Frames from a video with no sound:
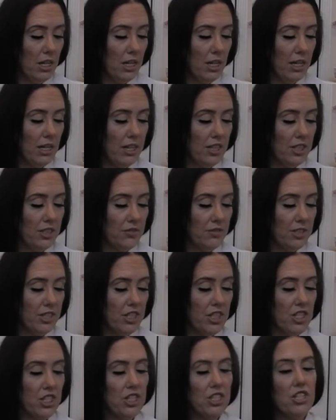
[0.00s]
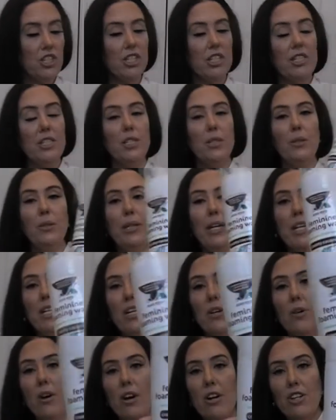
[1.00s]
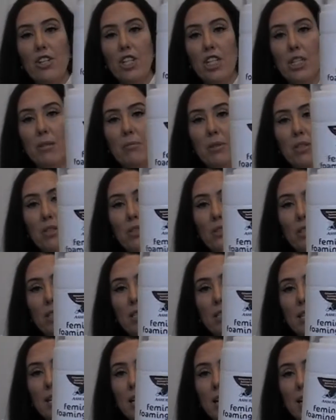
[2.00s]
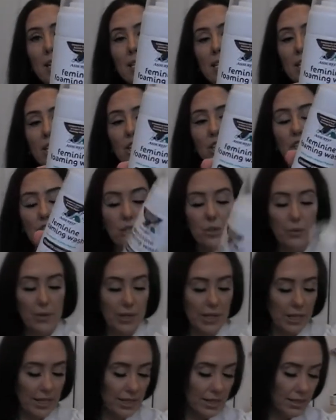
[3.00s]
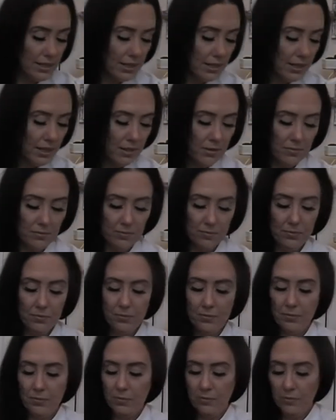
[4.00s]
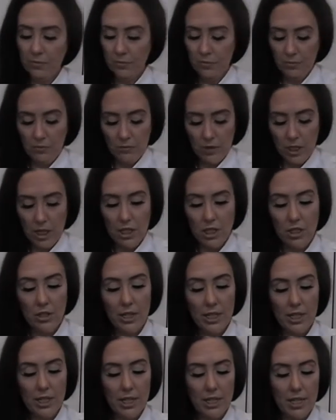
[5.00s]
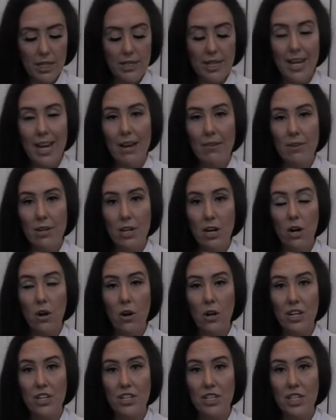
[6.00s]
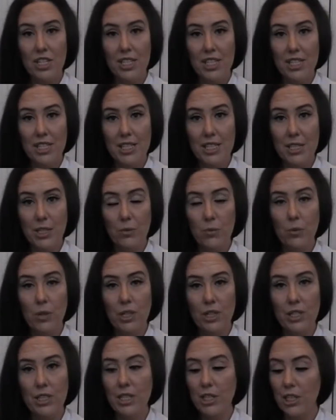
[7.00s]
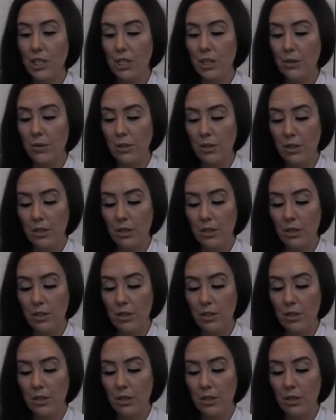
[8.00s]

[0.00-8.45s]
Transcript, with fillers: It is fresh and gentle and no harsh chemicals and I did enjoy it. You can get, they have an orange scented one too.